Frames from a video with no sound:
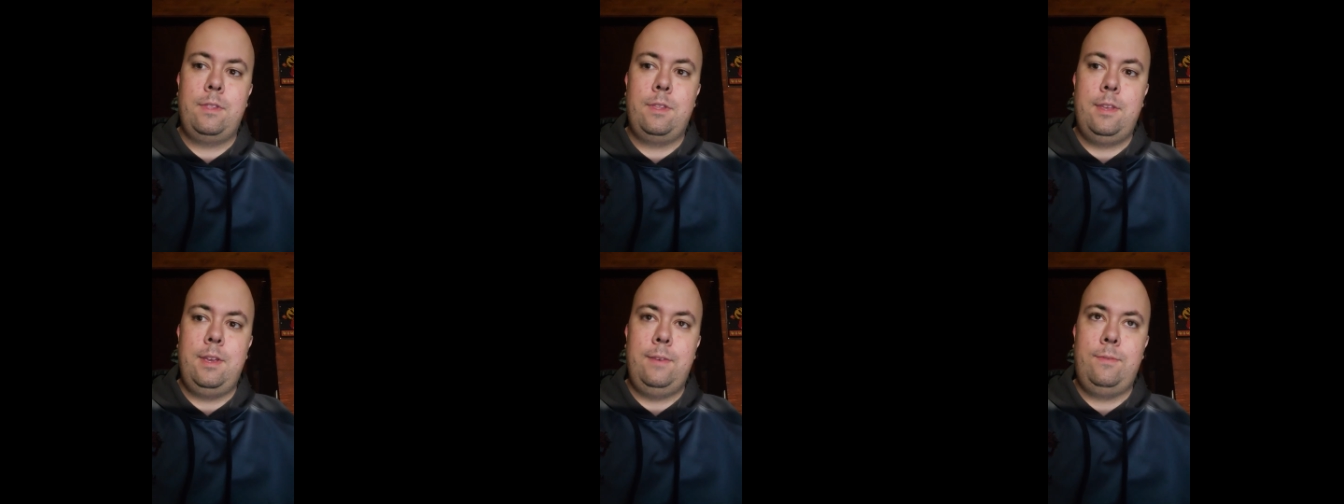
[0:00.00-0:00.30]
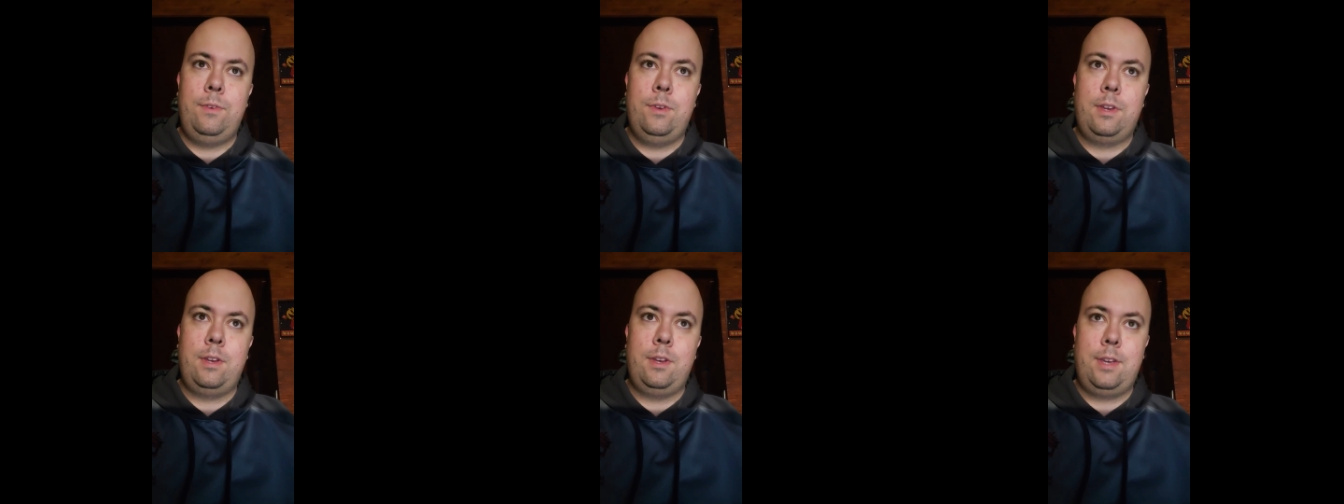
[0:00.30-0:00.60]

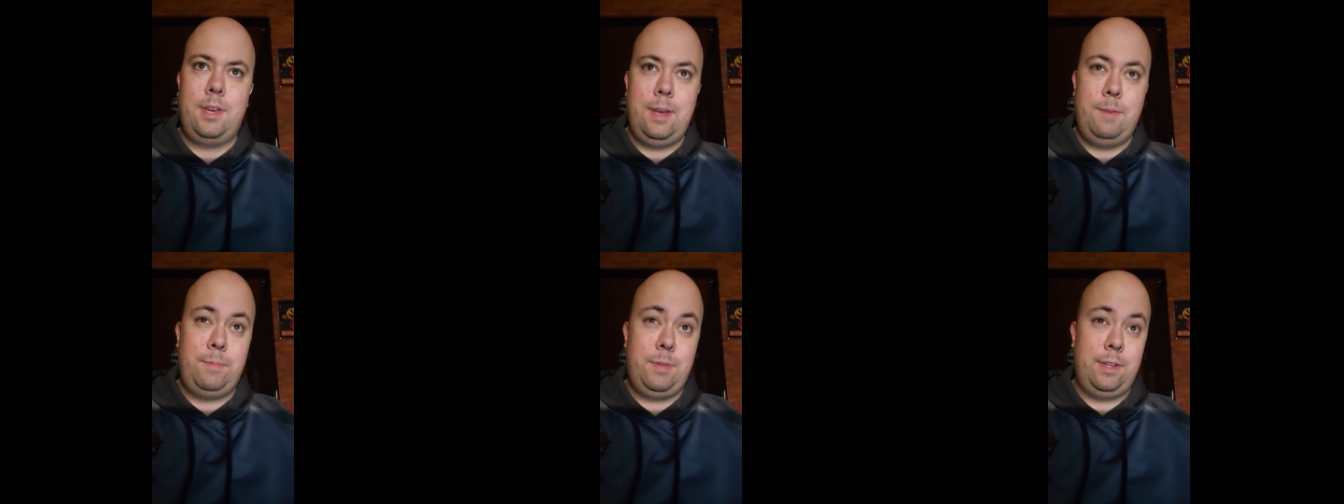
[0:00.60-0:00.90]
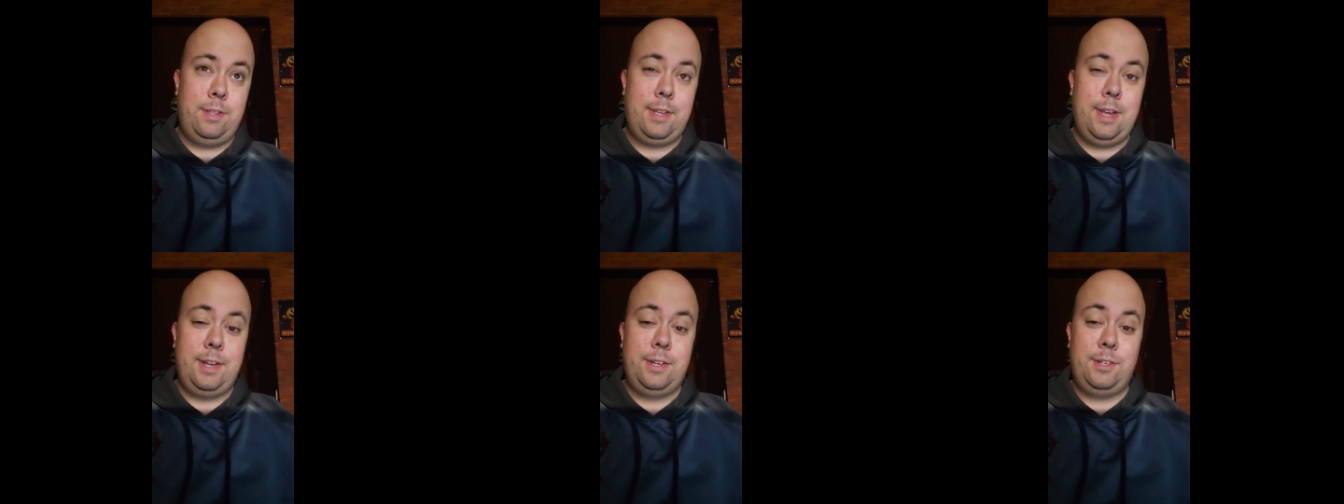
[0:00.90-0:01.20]
if you can keep the
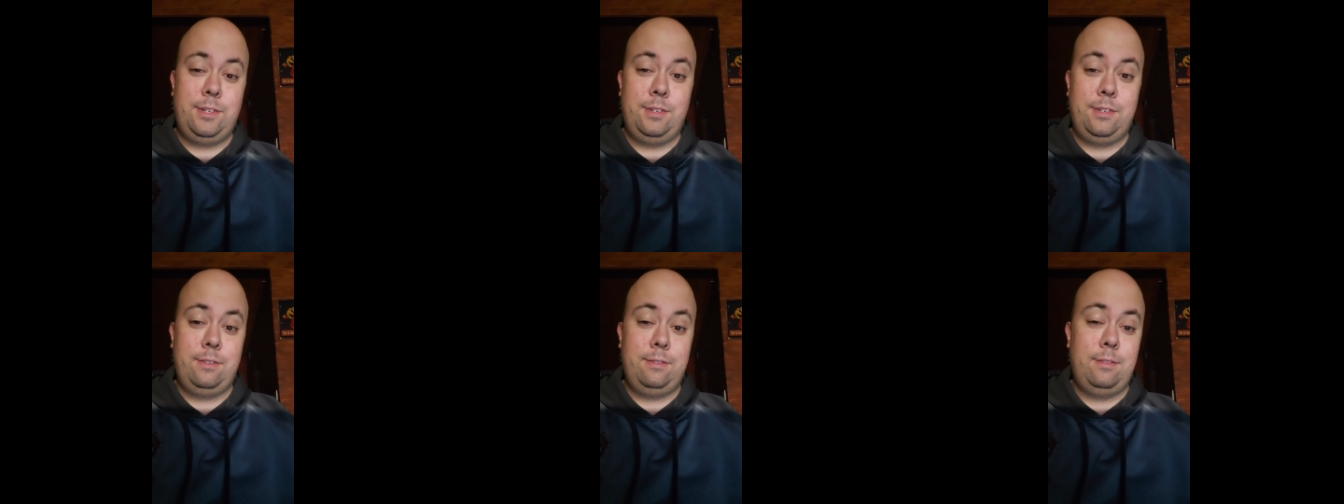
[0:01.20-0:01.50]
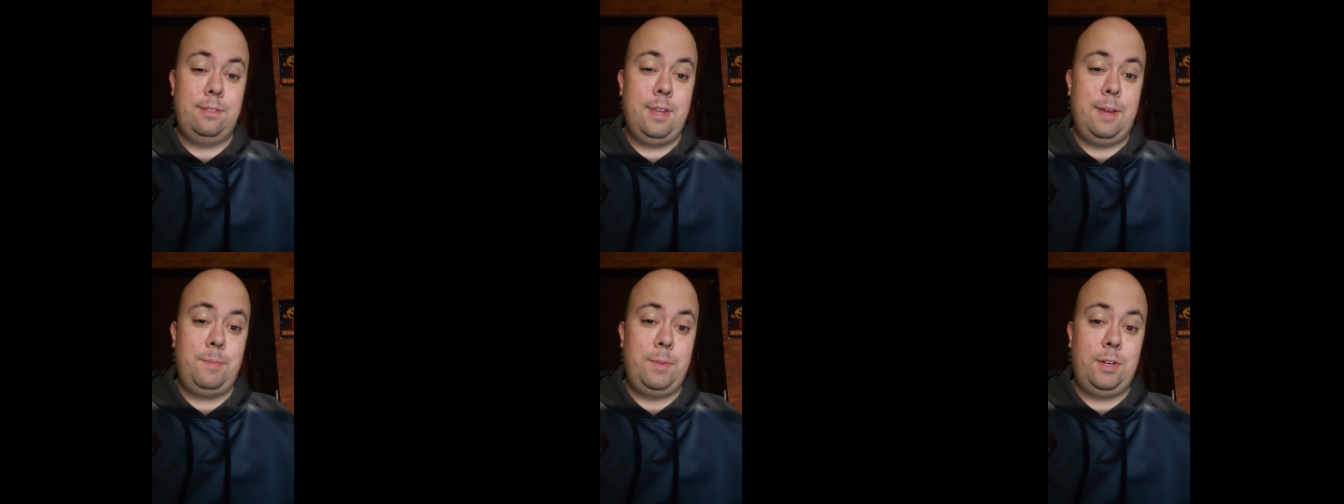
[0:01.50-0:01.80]
attention,
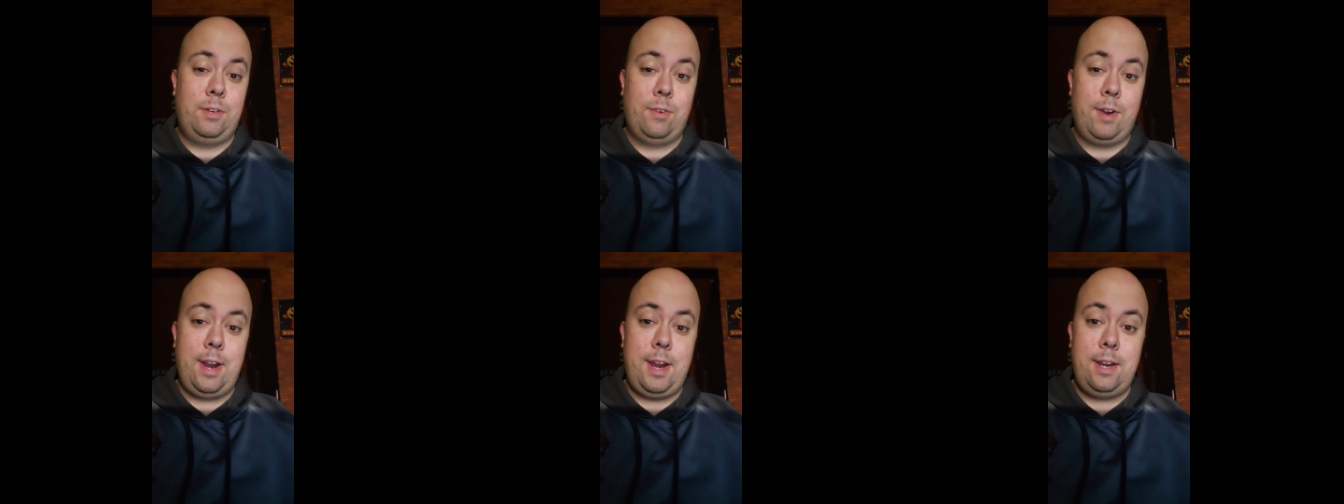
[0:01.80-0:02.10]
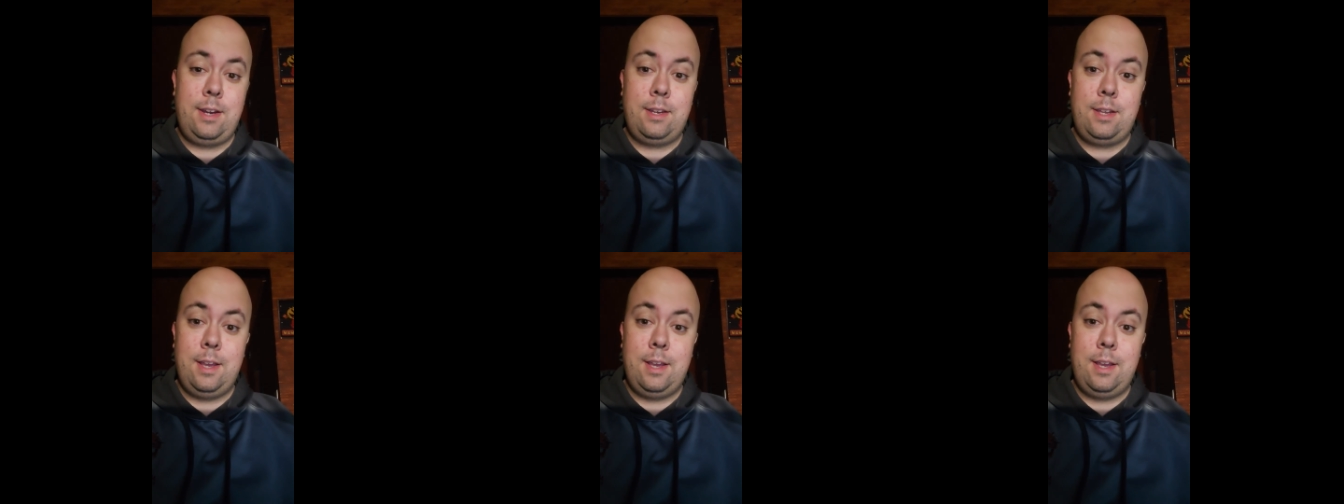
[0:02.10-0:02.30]
that'd be great.